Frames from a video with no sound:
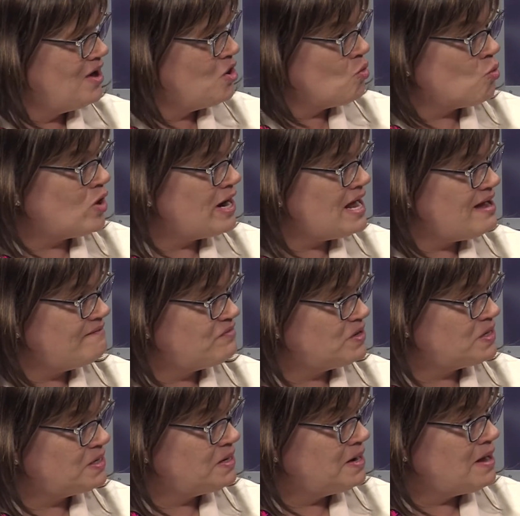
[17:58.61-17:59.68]

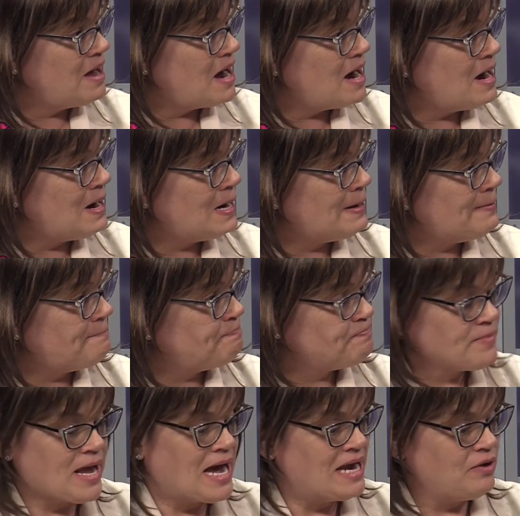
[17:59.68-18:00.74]
whatever. I
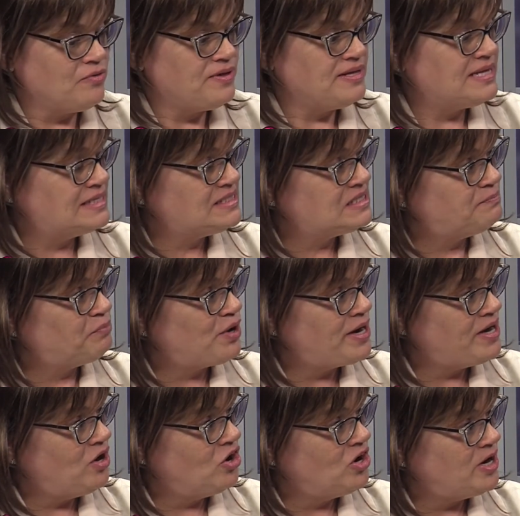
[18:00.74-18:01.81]
don't think that's the
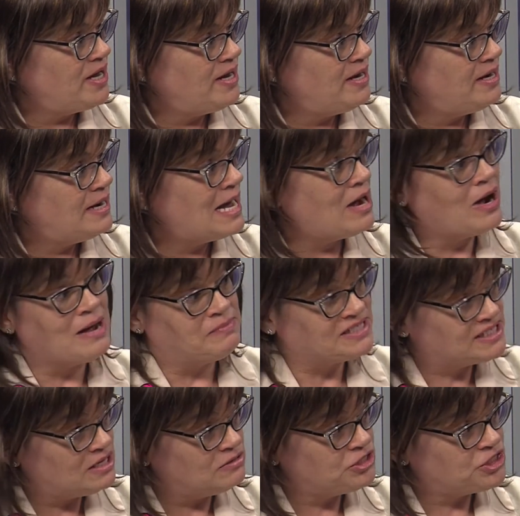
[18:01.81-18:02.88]
priority. Now, I'm a
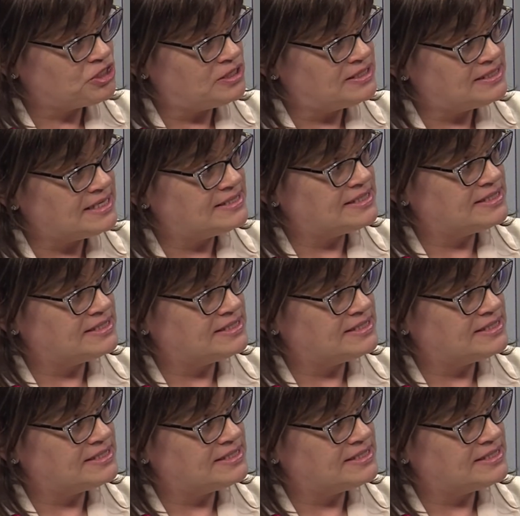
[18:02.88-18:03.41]
socialist. As a